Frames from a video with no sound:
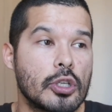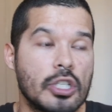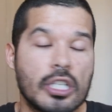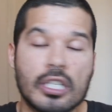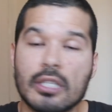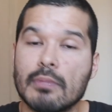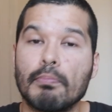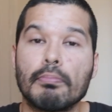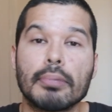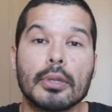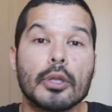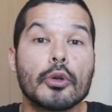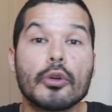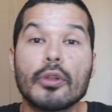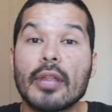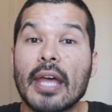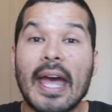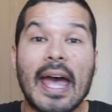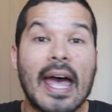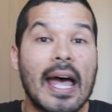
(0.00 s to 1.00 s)
just blur
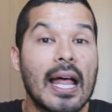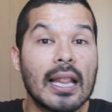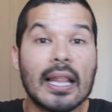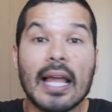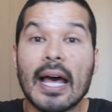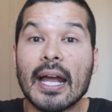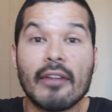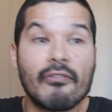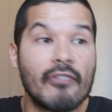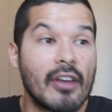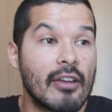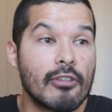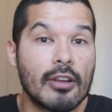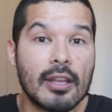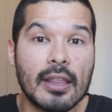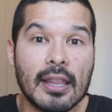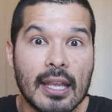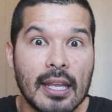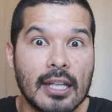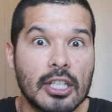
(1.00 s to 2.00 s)
the hell out of
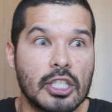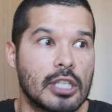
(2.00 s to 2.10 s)
everything,